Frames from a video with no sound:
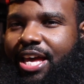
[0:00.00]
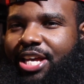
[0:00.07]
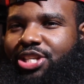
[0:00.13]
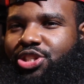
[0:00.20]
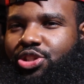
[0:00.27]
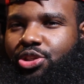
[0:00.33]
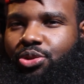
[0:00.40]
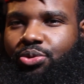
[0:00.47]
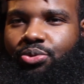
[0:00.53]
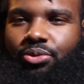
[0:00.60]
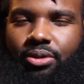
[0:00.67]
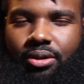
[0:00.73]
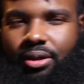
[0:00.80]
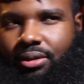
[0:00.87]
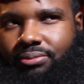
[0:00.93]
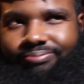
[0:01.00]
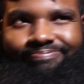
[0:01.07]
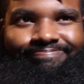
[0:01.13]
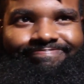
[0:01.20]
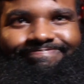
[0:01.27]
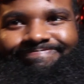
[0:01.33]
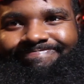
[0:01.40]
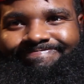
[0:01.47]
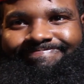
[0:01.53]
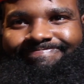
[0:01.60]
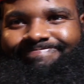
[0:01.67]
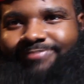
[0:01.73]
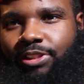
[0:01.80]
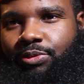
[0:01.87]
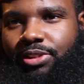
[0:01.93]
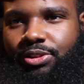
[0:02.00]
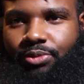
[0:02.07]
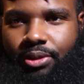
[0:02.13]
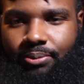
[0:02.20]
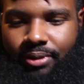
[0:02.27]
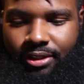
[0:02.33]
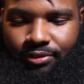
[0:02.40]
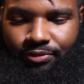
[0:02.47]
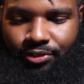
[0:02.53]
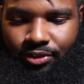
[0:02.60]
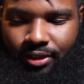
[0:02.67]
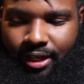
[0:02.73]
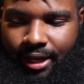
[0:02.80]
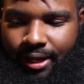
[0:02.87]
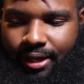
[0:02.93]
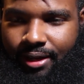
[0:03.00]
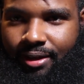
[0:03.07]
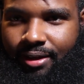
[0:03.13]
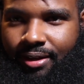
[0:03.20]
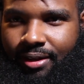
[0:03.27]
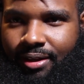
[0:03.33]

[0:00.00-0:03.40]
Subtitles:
it's too, what's the word I'm looking for, like,